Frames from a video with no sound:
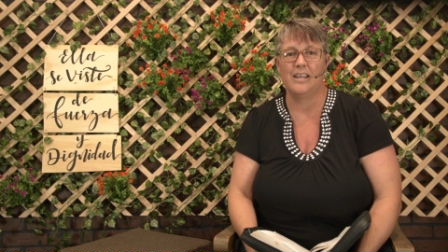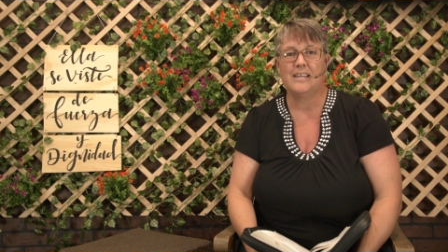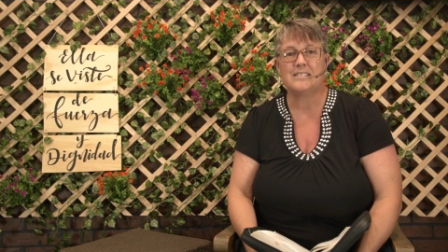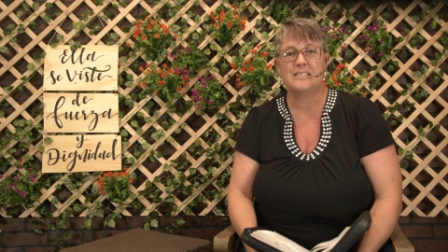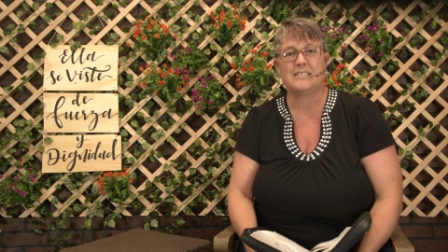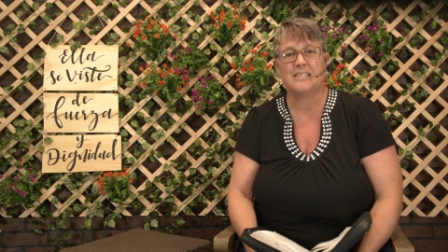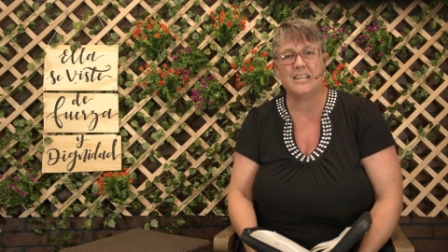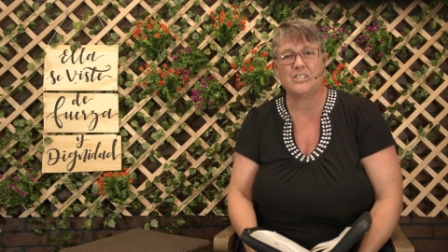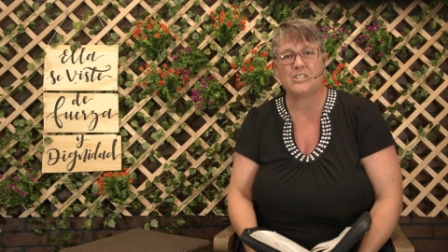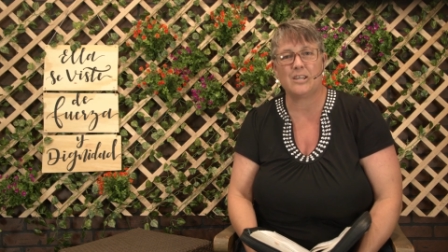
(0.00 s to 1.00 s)
to
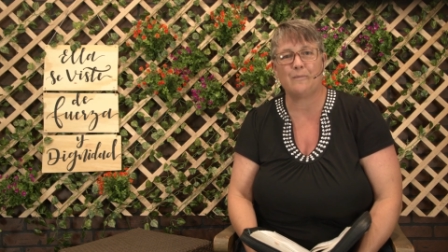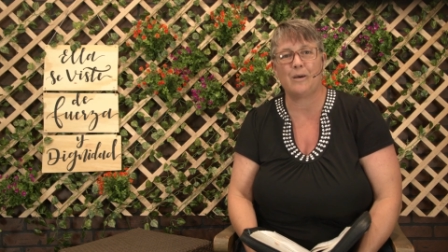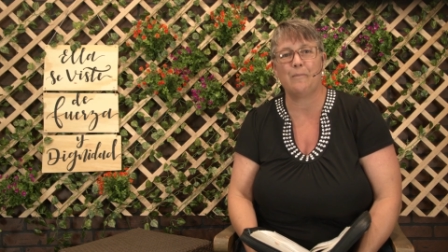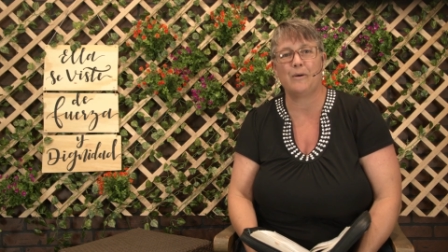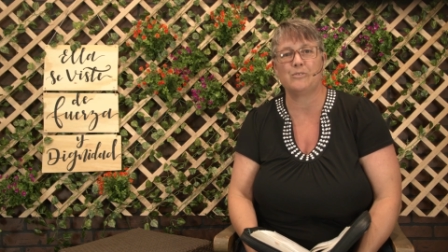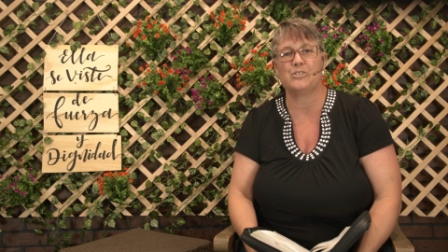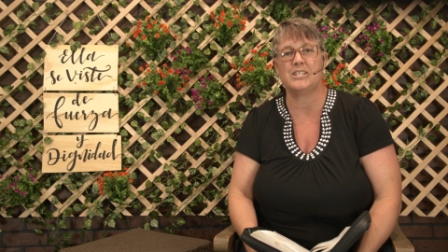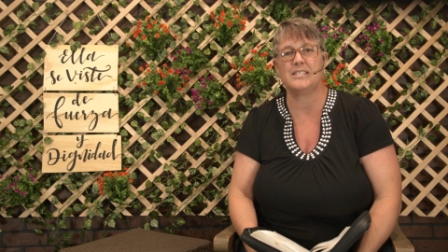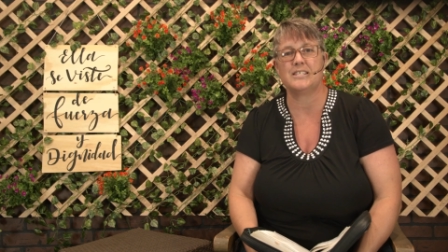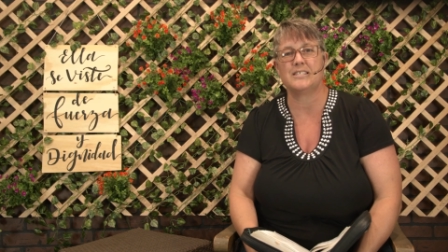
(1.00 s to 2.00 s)
teach him about
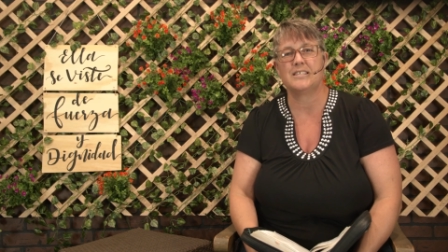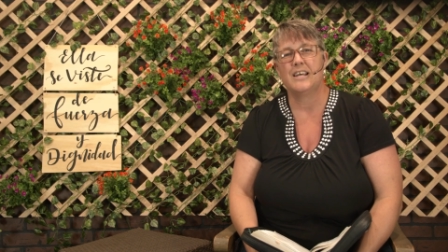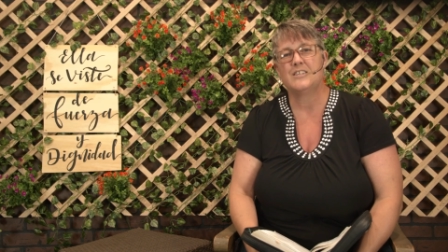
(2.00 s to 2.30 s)
Jesus,